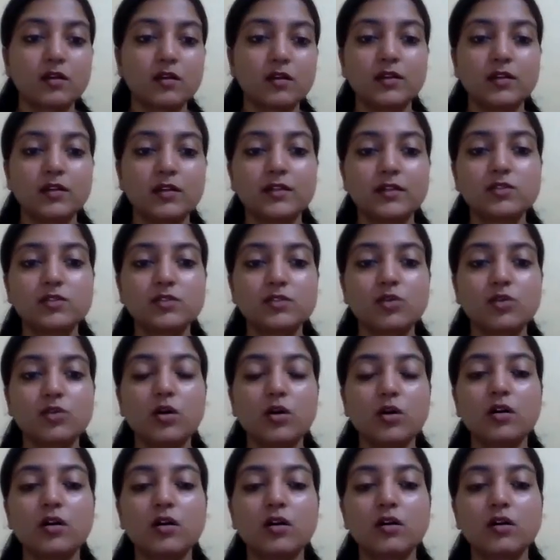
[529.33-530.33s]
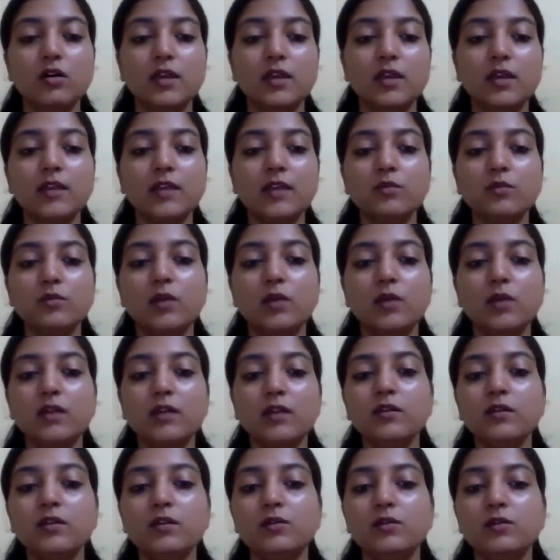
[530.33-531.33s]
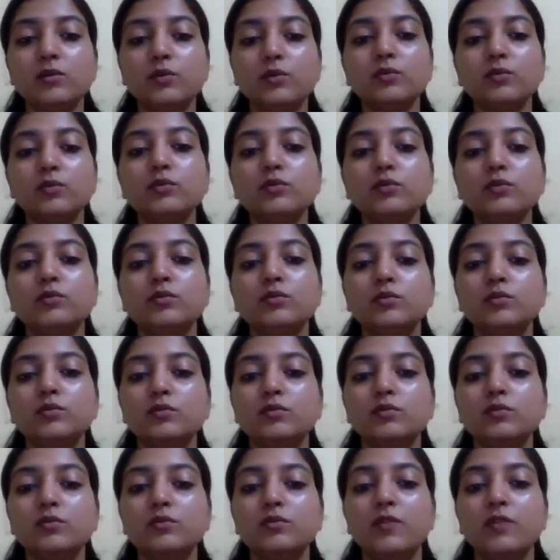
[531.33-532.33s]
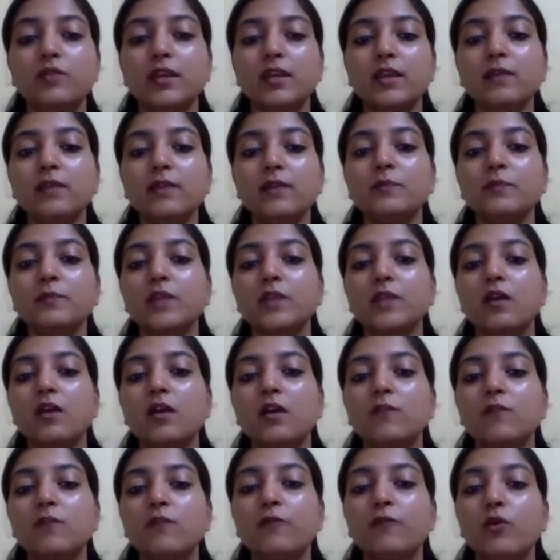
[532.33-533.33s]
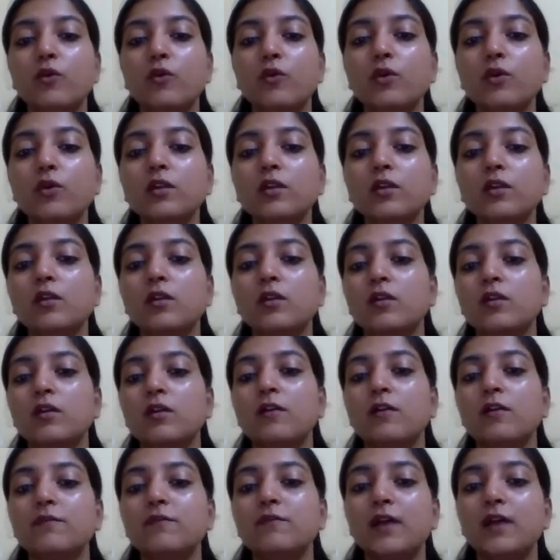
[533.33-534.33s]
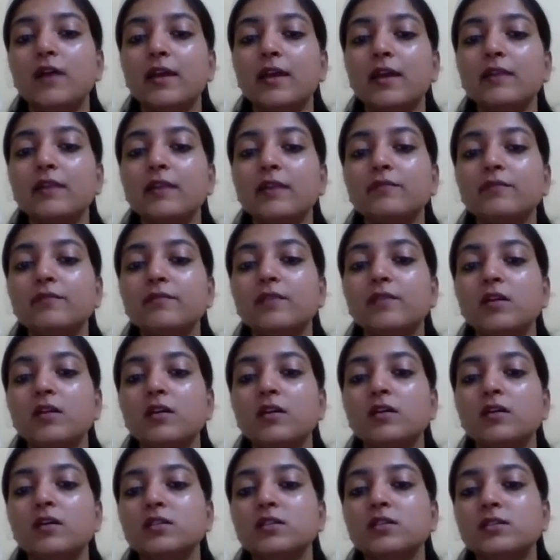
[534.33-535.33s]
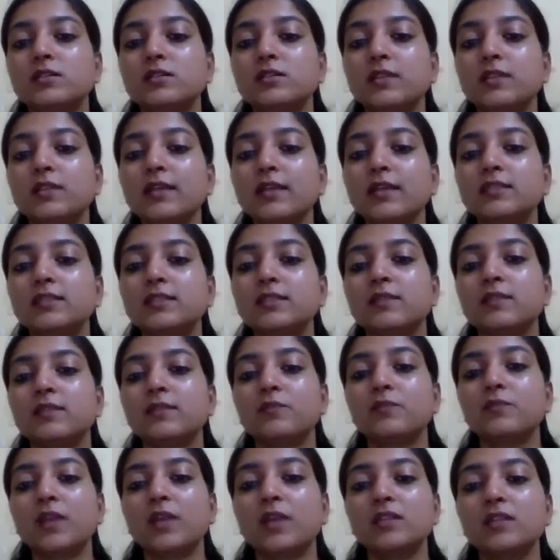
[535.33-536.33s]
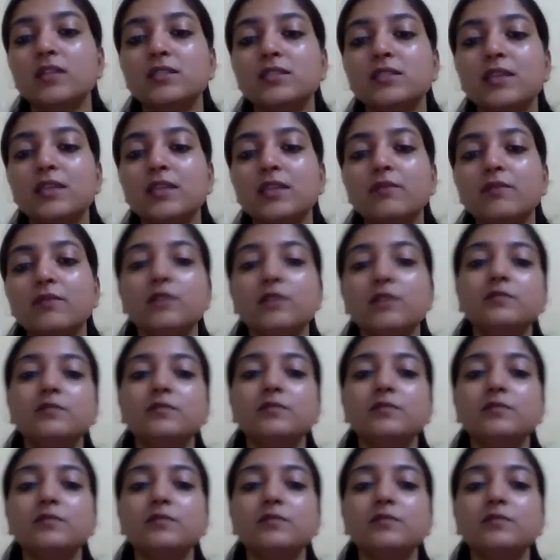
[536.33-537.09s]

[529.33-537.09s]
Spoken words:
let us draw again 1, 2, 3, 4, 5, 6 and 7.